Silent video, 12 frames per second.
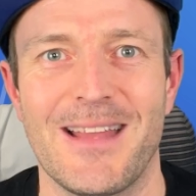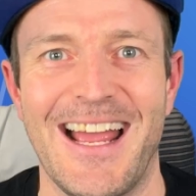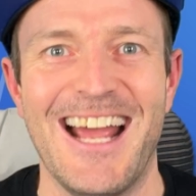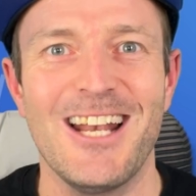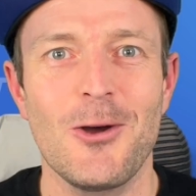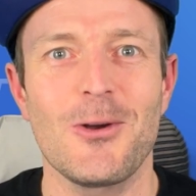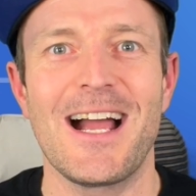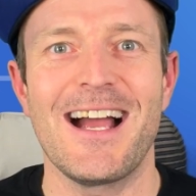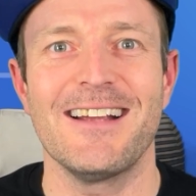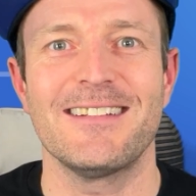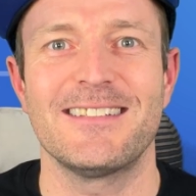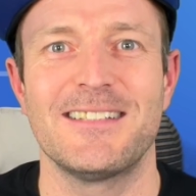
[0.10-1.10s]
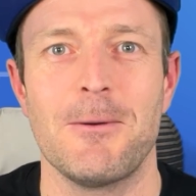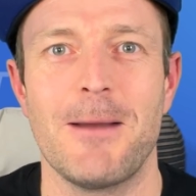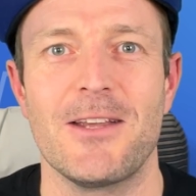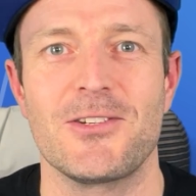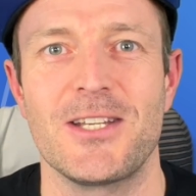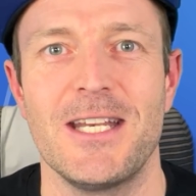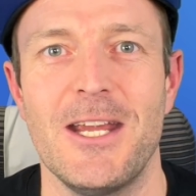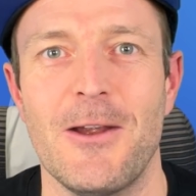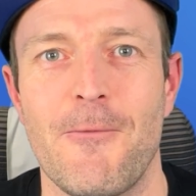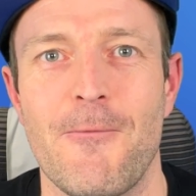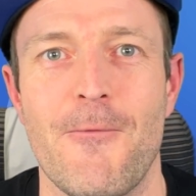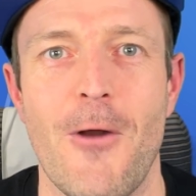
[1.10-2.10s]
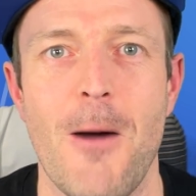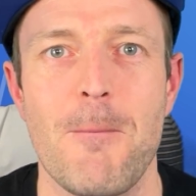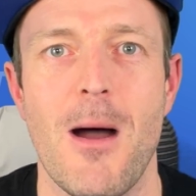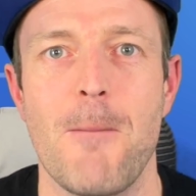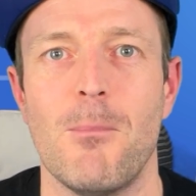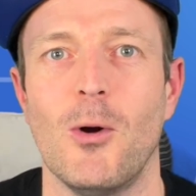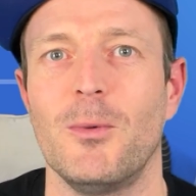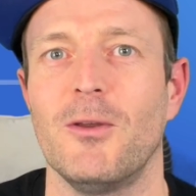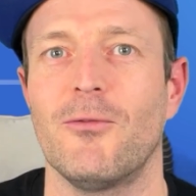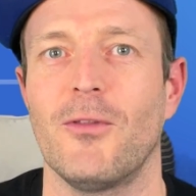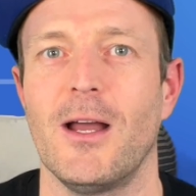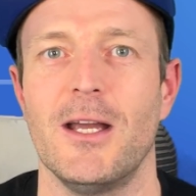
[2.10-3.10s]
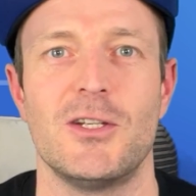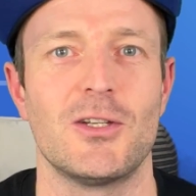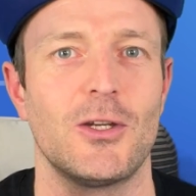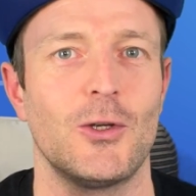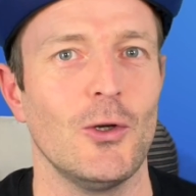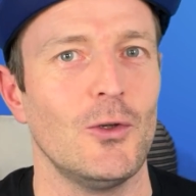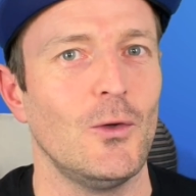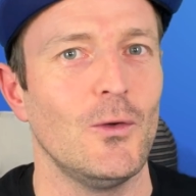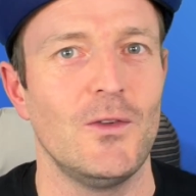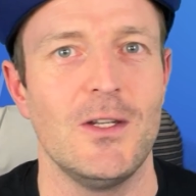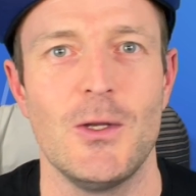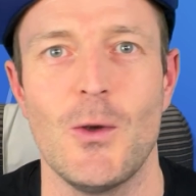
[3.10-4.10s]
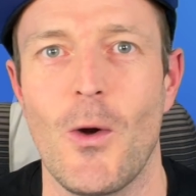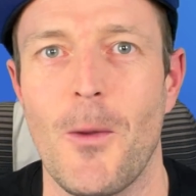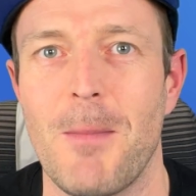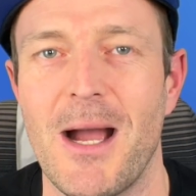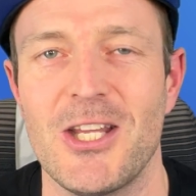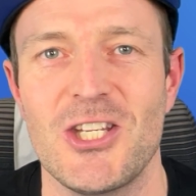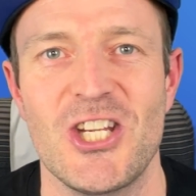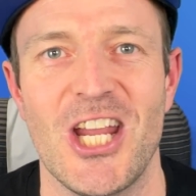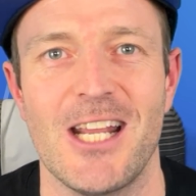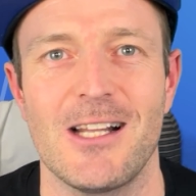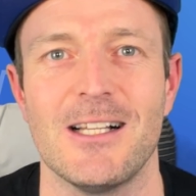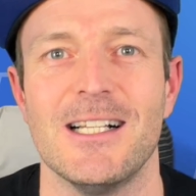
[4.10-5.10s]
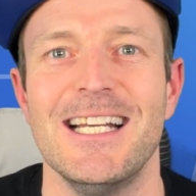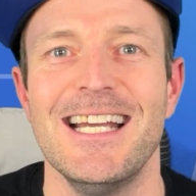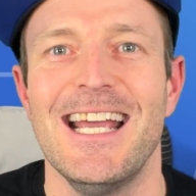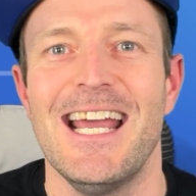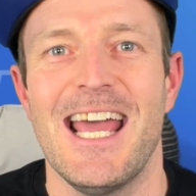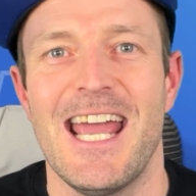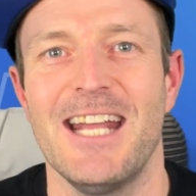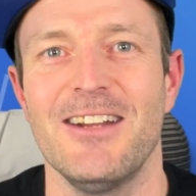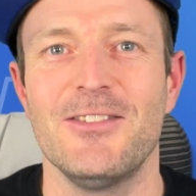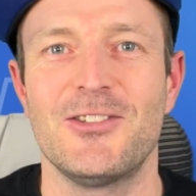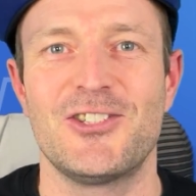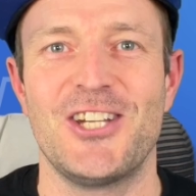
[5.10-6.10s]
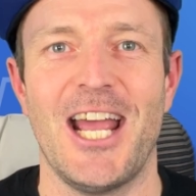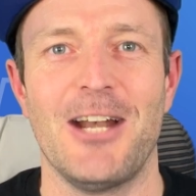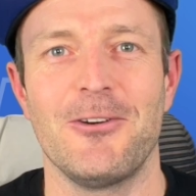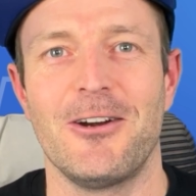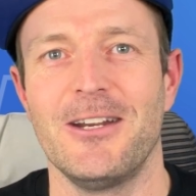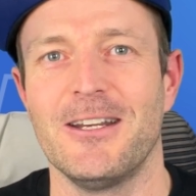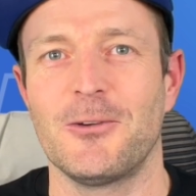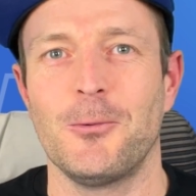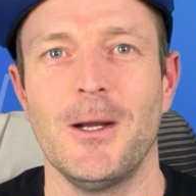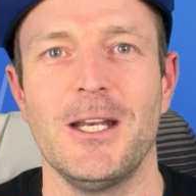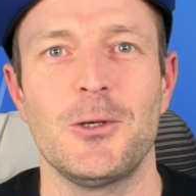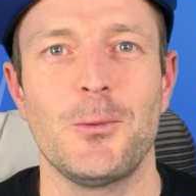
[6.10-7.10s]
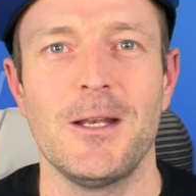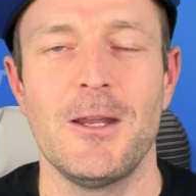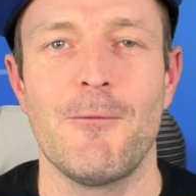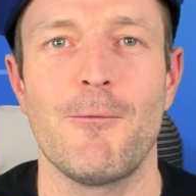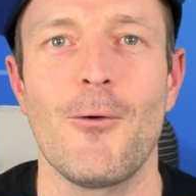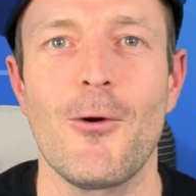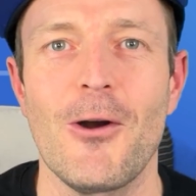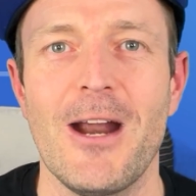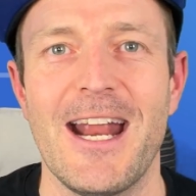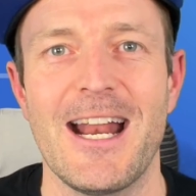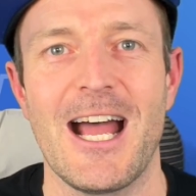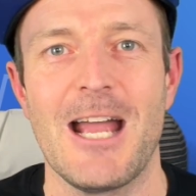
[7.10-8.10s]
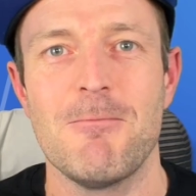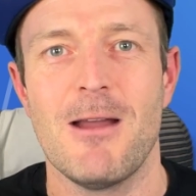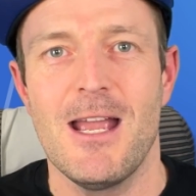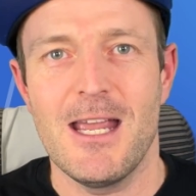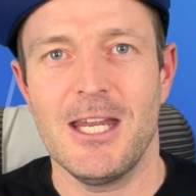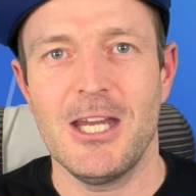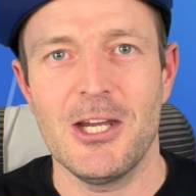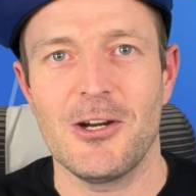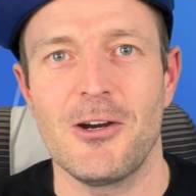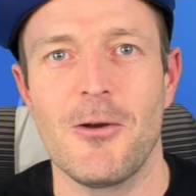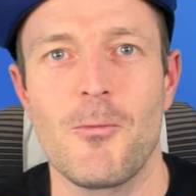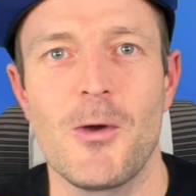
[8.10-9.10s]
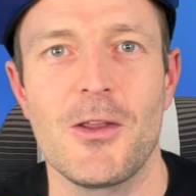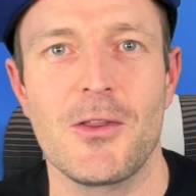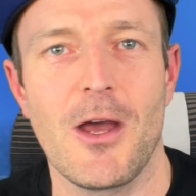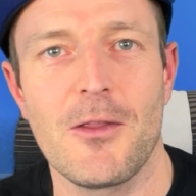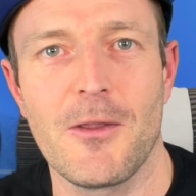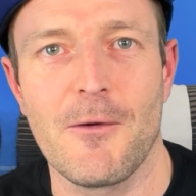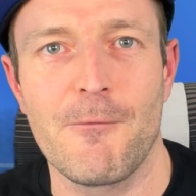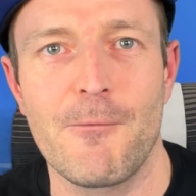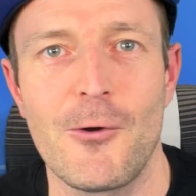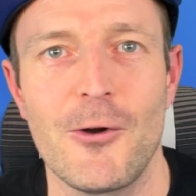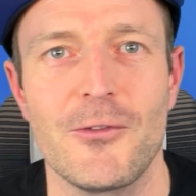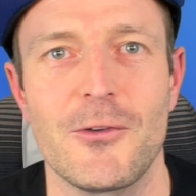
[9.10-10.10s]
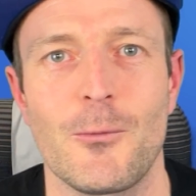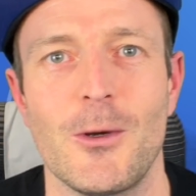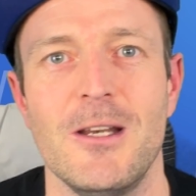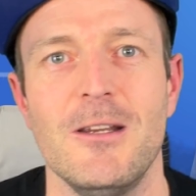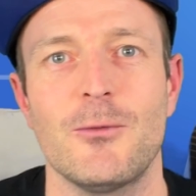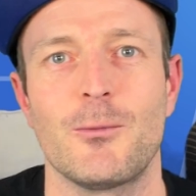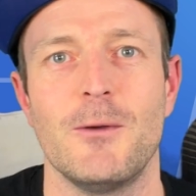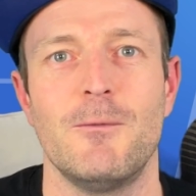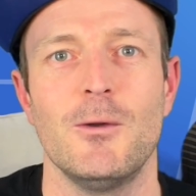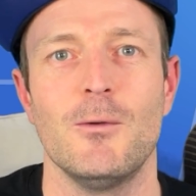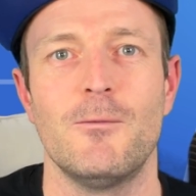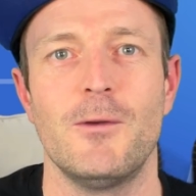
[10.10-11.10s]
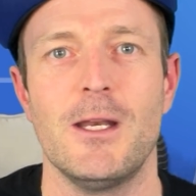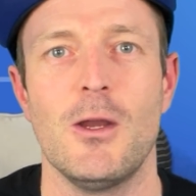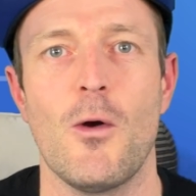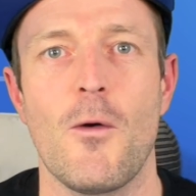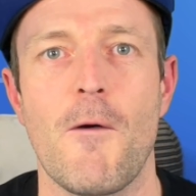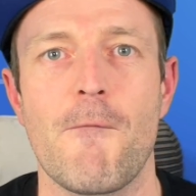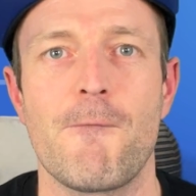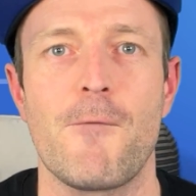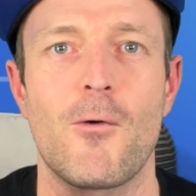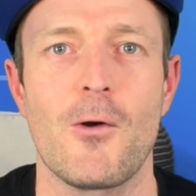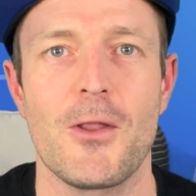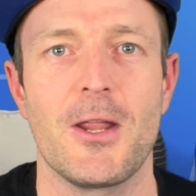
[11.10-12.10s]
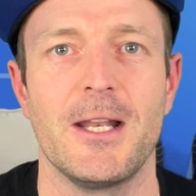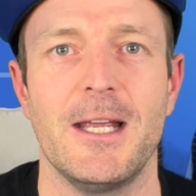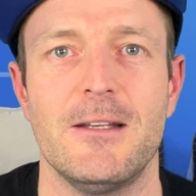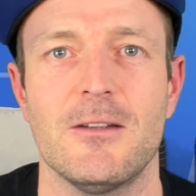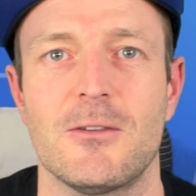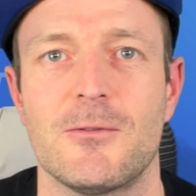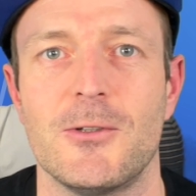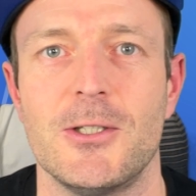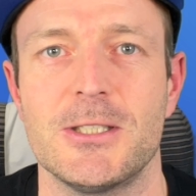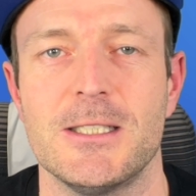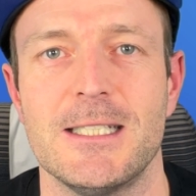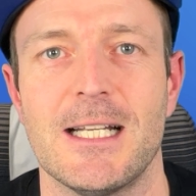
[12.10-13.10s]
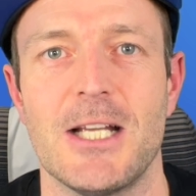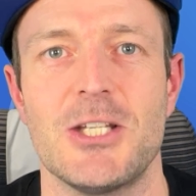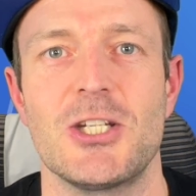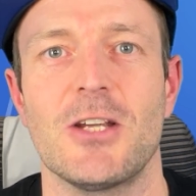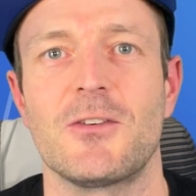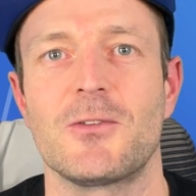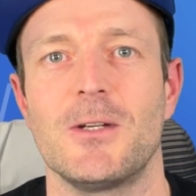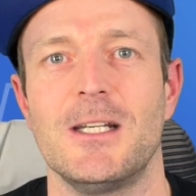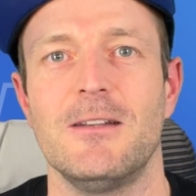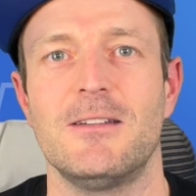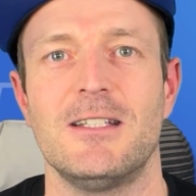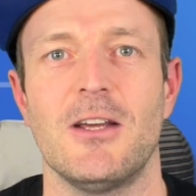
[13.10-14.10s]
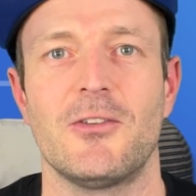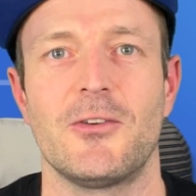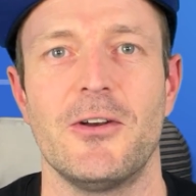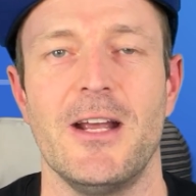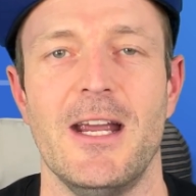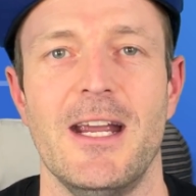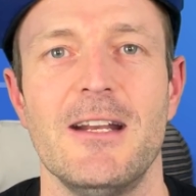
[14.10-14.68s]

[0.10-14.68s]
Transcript: Hello guys, Sebastian here from MobiFlight Good to see you on my channel. It is January 2024 and I'm here with the first release review video for the latest version that I just released yesterday.